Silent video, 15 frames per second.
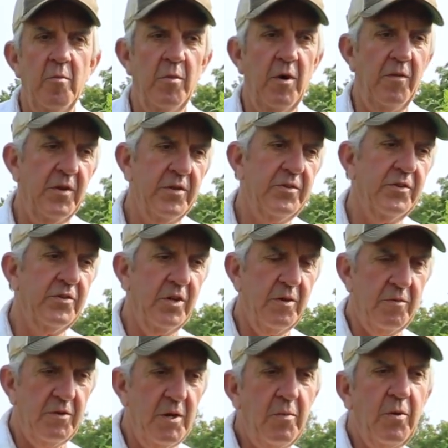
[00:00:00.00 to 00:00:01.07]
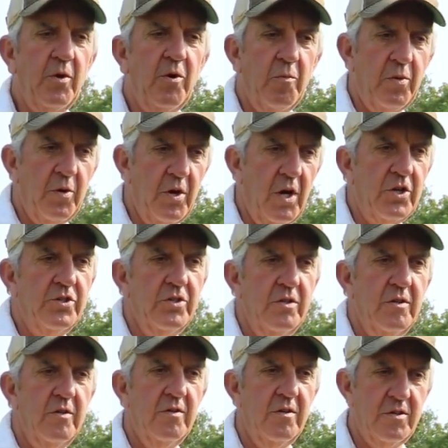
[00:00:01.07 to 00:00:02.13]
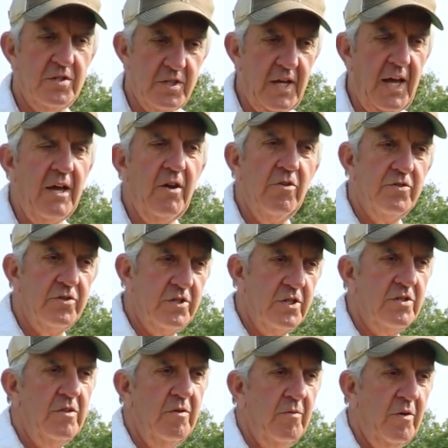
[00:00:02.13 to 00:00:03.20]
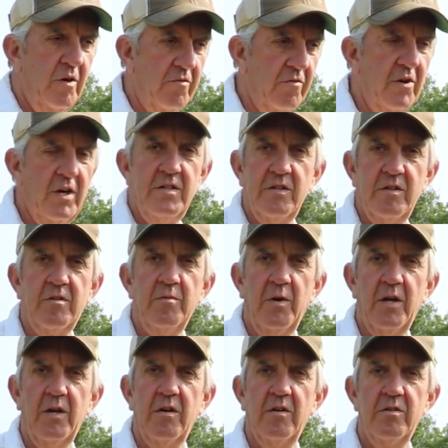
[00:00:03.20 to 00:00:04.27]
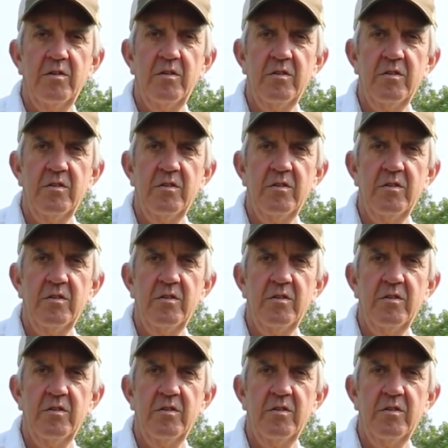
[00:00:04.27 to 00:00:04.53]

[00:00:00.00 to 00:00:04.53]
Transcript: But this is a typical production scale system of raising tomatoes.